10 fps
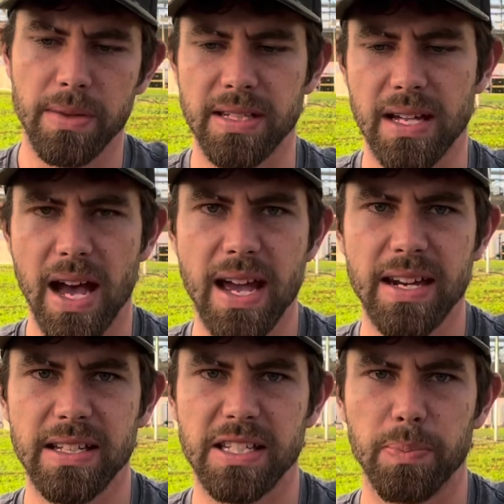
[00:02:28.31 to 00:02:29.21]
beside
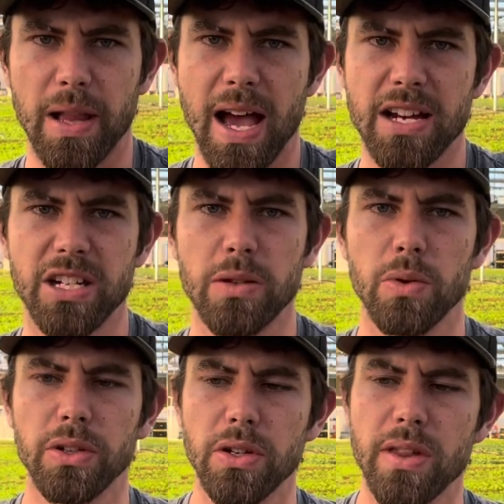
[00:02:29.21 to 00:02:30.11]
and splashing
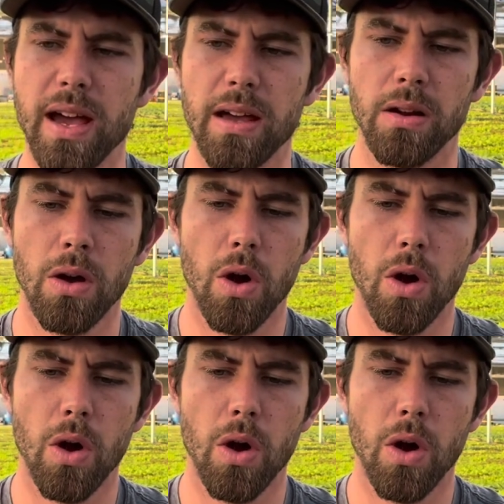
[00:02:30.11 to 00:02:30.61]
will do that,